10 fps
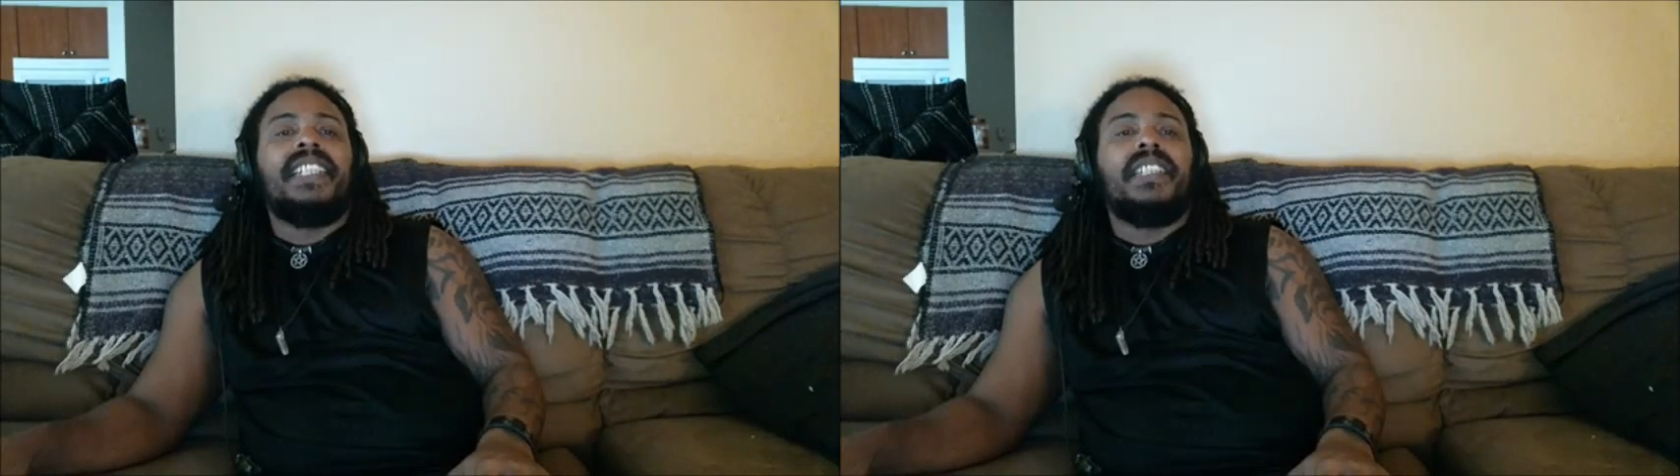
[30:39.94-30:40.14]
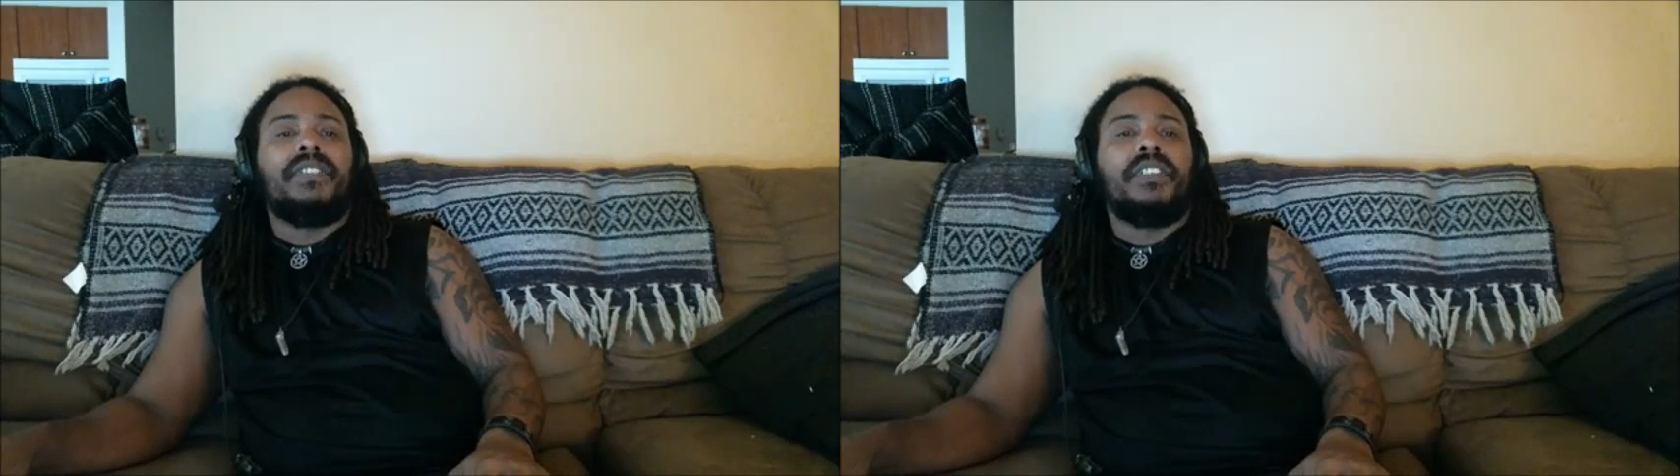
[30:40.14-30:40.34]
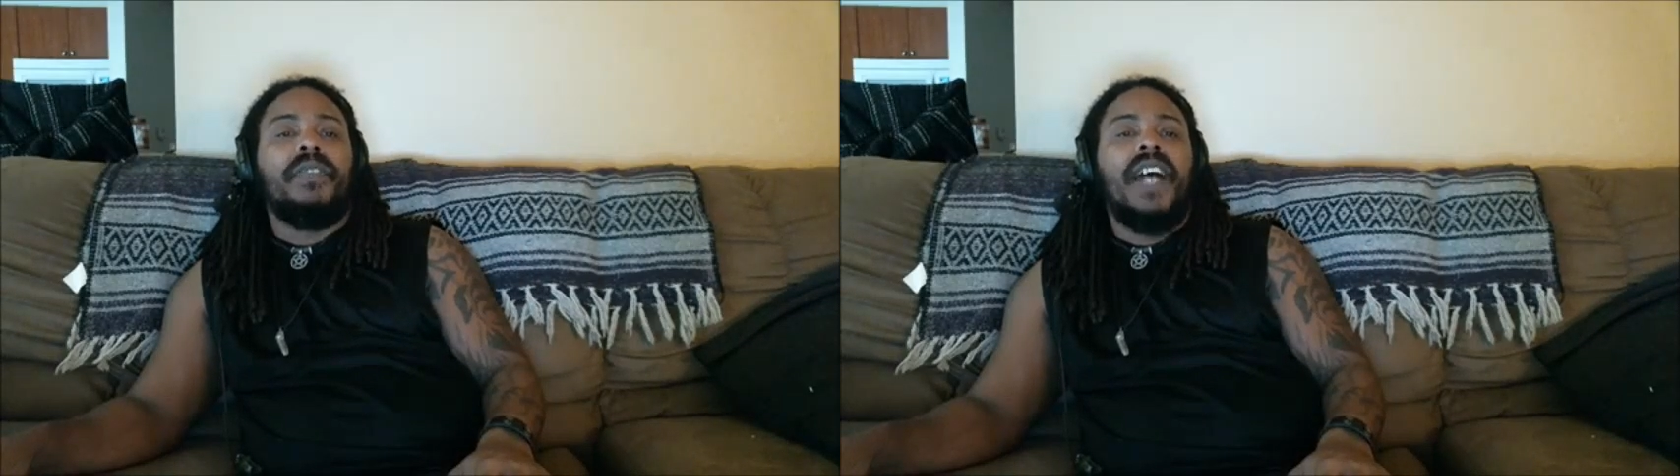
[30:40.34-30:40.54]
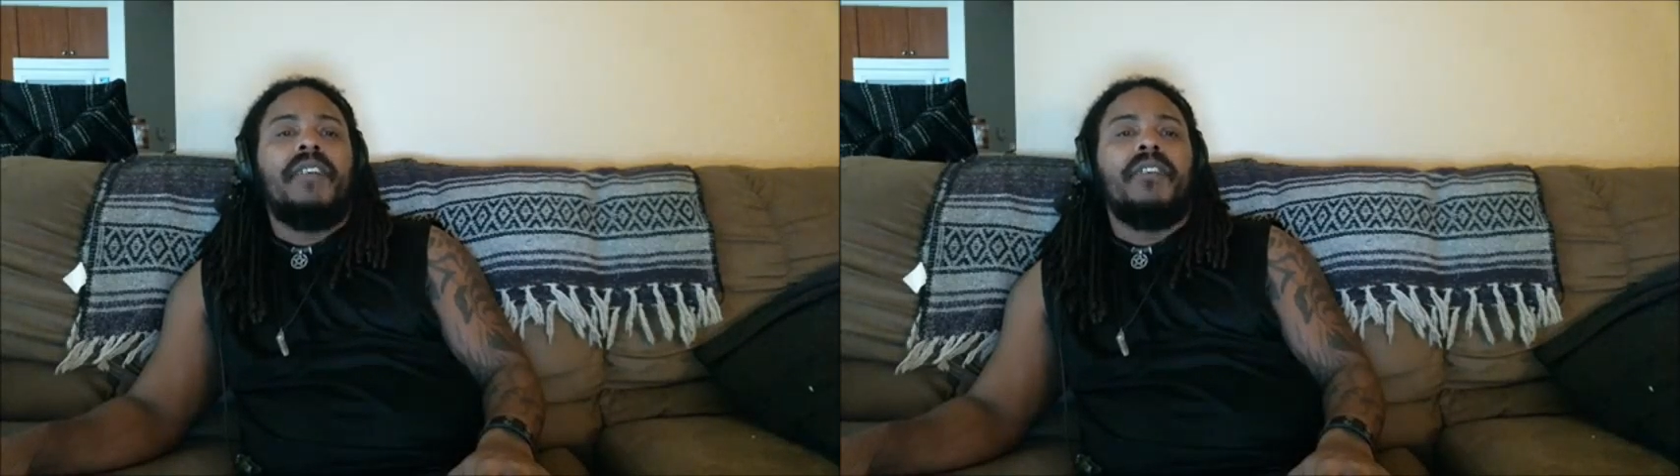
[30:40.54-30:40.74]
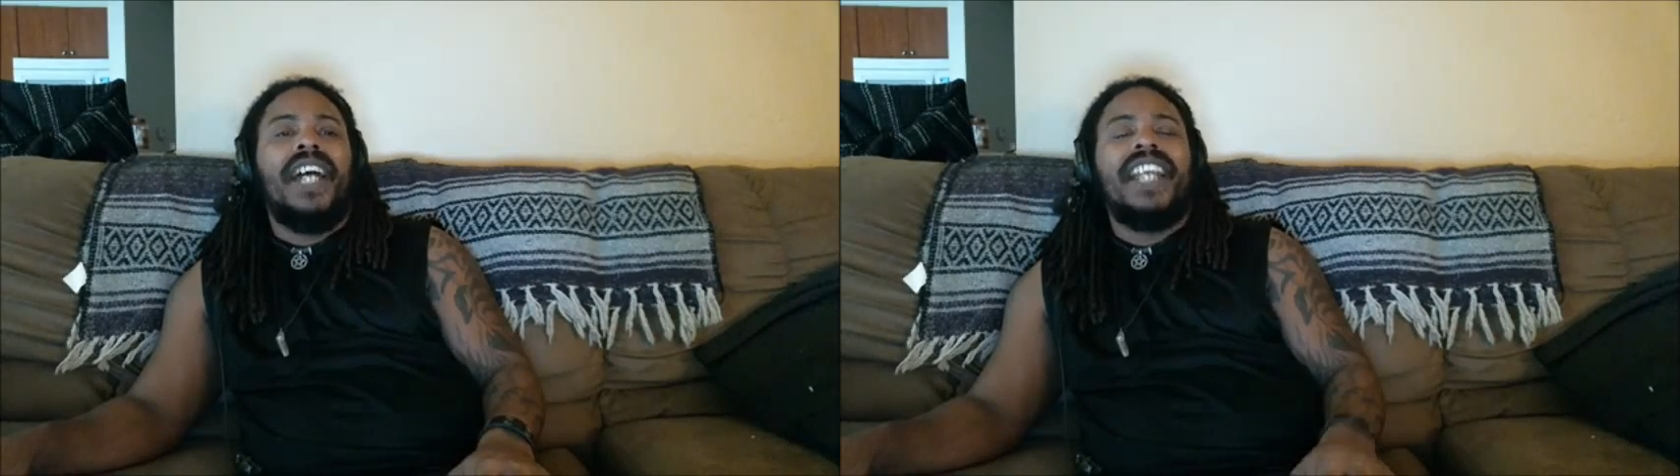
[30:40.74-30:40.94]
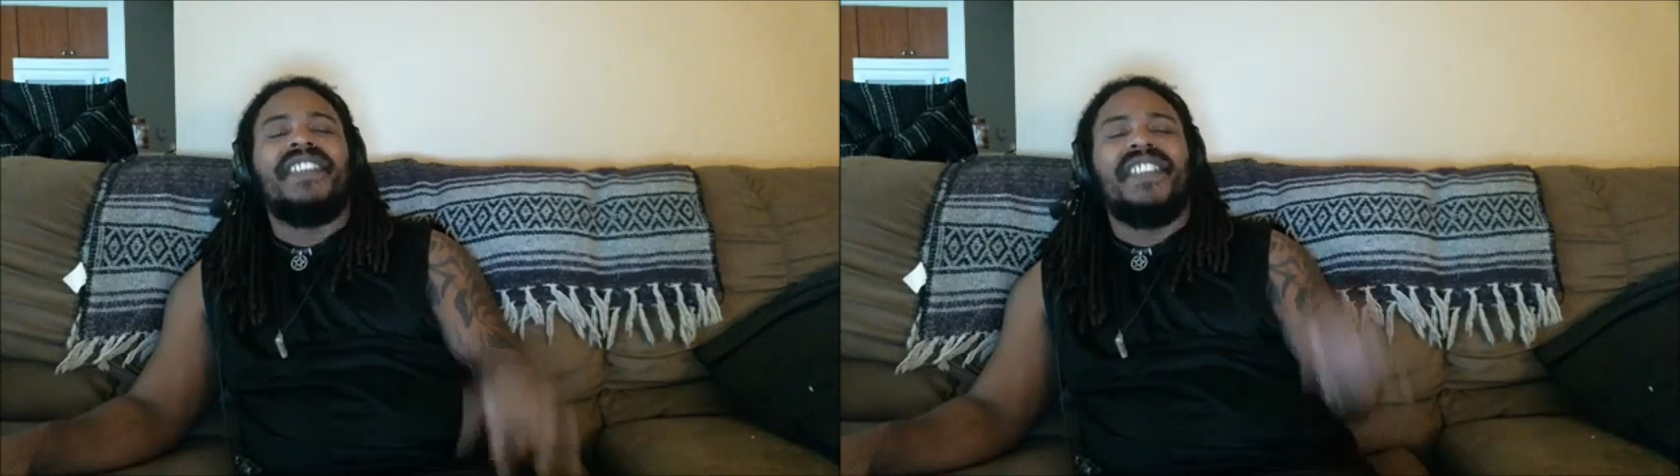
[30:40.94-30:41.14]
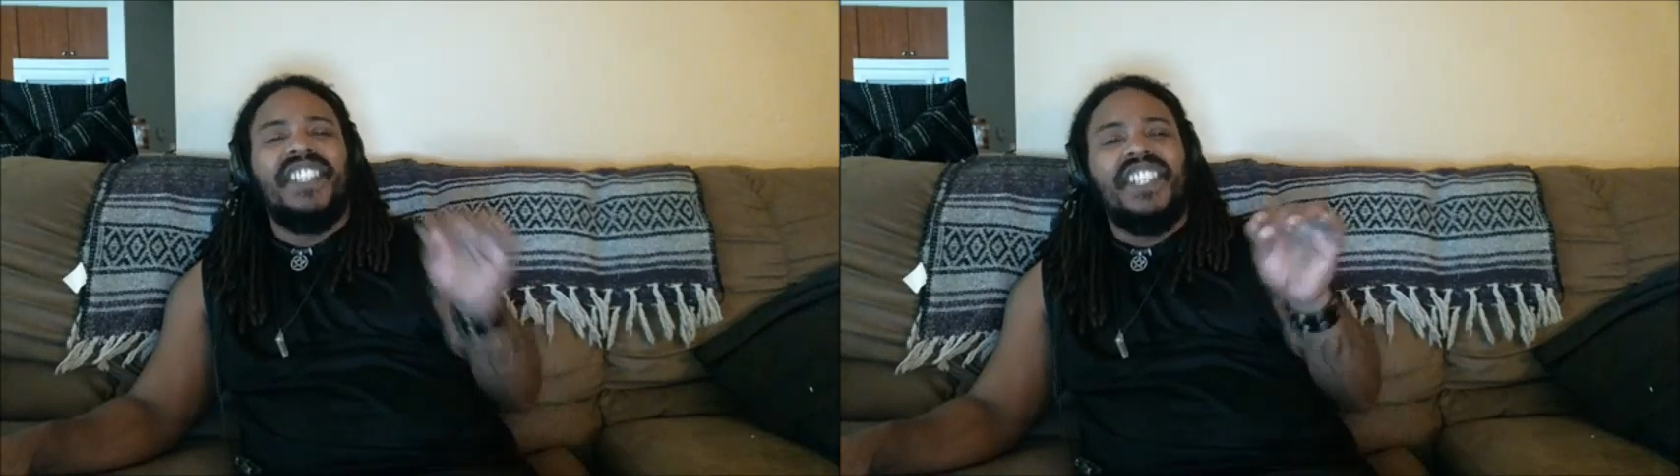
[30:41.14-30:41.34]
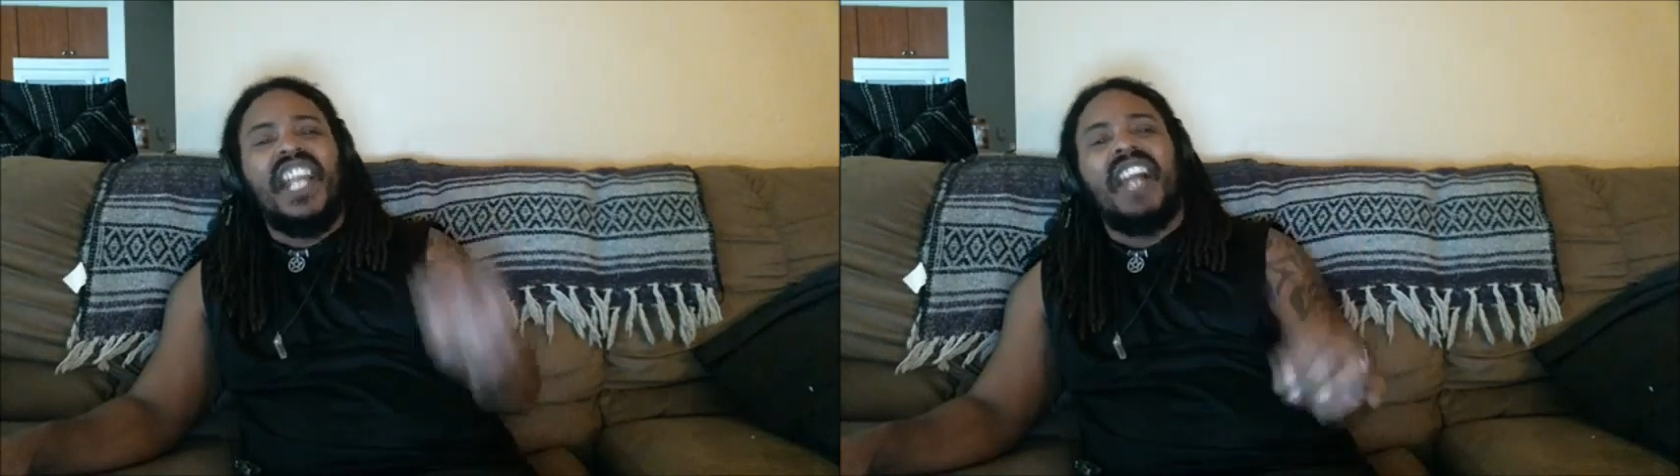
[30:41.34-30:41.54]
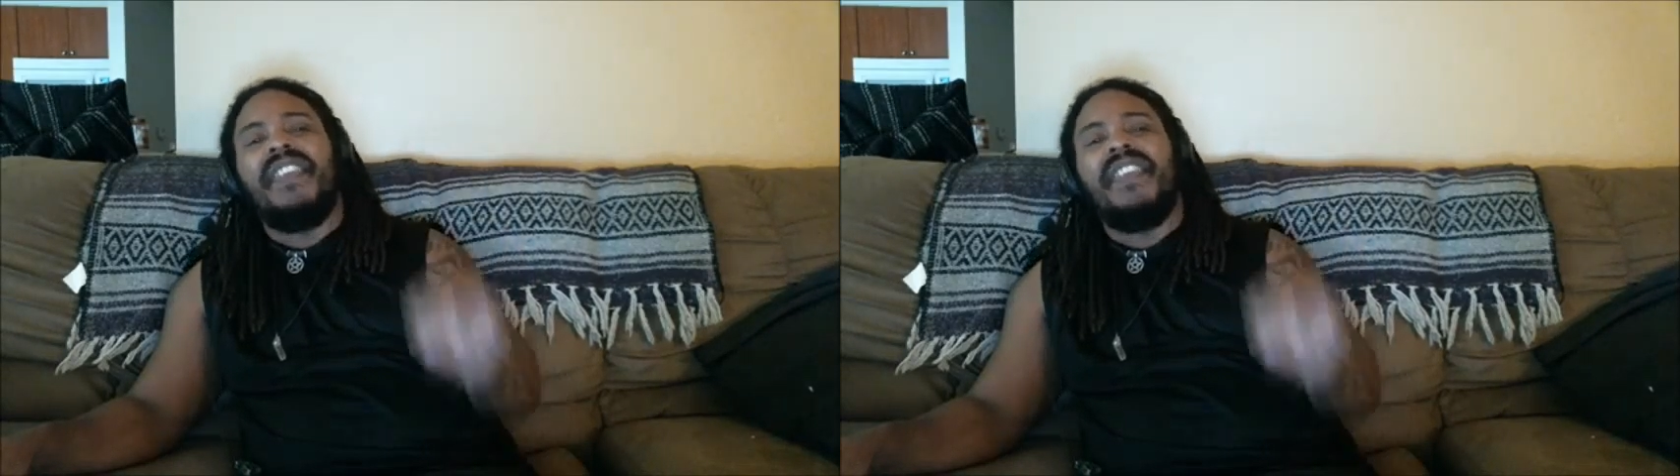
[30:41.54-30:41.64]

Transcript: My sense of survival has